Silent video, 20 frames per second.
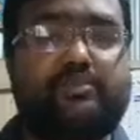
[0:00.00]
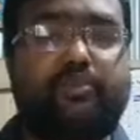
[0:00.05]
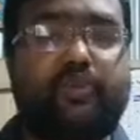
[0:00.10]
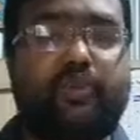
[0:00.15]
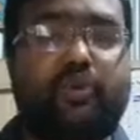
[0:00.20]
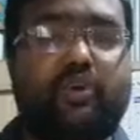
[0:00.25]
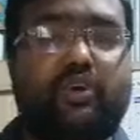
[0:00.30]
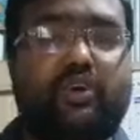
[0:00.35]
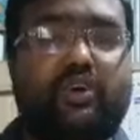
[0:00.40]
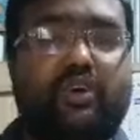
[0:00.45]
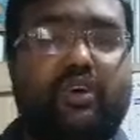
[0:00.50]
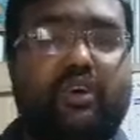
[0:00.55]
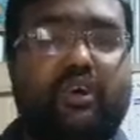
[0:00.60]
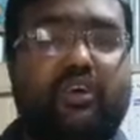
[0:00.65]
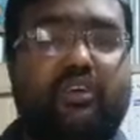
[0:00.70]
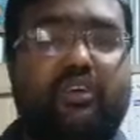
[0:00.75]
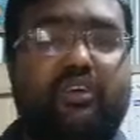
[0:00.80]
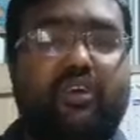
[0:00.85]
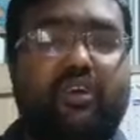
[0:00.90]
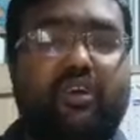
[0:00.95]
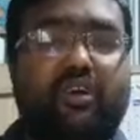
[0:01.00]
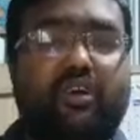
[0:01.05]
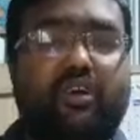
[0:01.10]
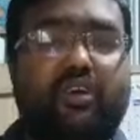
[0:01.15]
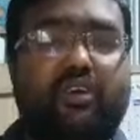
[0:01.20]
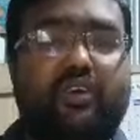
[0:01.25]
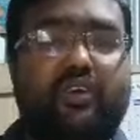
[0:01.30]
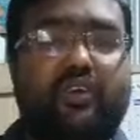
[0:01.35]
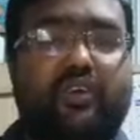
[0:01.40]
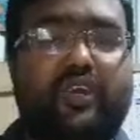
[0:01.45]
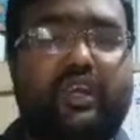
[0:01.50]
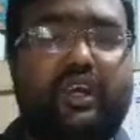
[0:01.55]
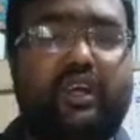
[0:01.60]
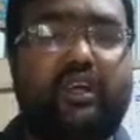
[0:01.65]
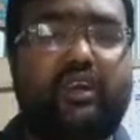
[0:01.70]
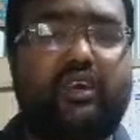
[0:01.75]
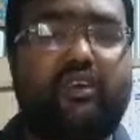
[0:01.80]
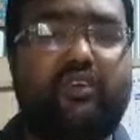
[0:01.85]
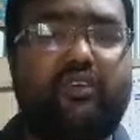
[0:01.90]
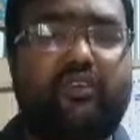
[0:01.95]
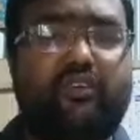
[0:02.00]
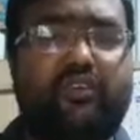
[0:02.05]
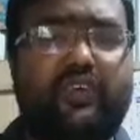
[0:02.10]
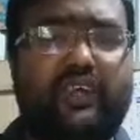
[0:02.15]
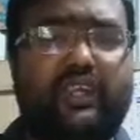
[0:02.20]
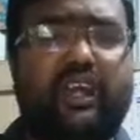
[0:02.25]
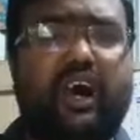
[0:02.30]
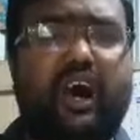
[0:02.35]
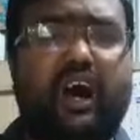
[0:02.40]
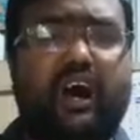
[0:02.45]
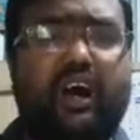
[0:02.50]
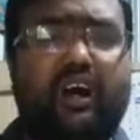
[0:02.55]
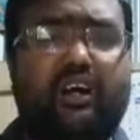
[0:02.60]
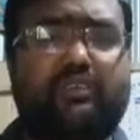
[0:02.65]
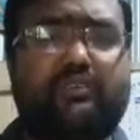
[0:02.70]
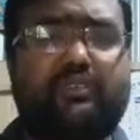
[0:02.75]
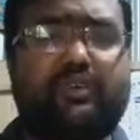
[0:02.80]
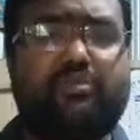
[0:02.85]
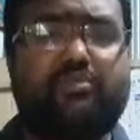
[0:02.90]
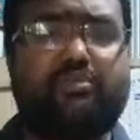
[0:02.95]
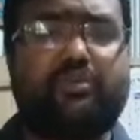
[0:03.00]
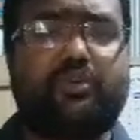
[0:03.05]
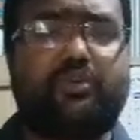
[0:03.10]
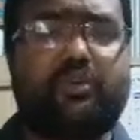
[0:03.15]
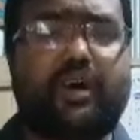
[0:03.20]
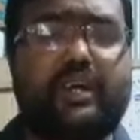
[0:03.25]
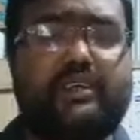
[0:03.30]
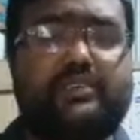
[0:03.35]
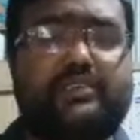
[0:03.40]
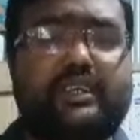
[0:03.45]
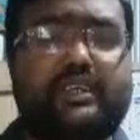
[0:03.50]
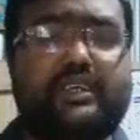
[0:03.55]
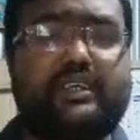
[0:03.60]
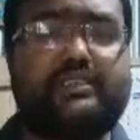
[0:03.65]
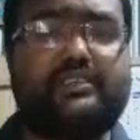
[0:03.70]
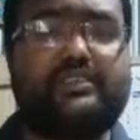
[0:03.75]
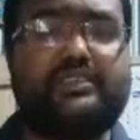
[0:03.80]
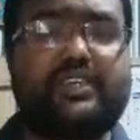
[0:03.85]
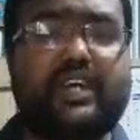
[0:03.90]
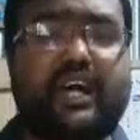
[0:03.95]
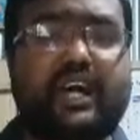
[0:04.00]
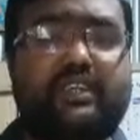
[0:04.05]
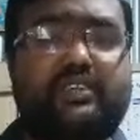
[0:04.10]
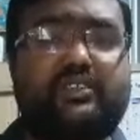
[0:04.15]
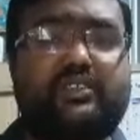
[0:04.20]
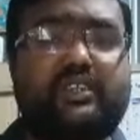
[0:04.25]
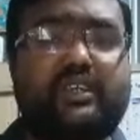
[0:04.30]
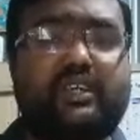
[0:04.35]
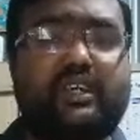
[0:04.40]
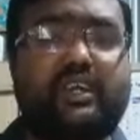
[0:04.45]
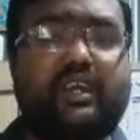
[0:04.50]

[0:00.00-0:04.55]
book Rila provides an insight